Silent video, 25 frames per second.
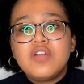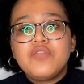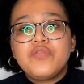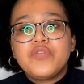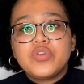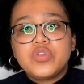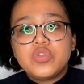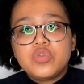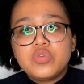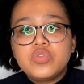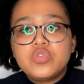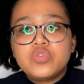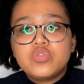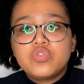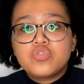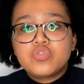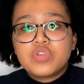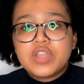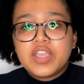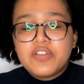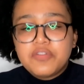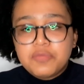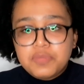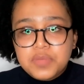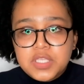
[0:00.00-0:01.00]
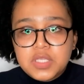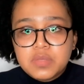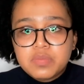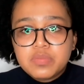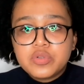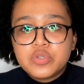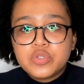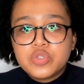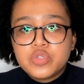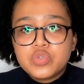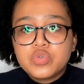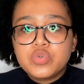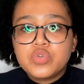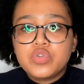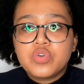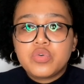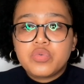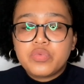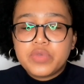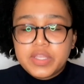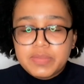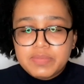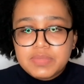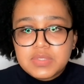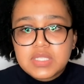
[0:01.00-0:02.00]
for you to drive people to your
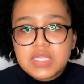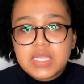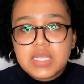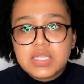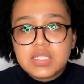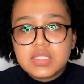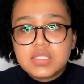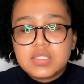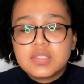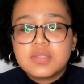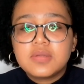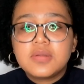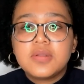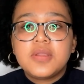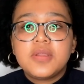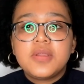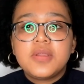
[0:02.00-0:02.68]
website.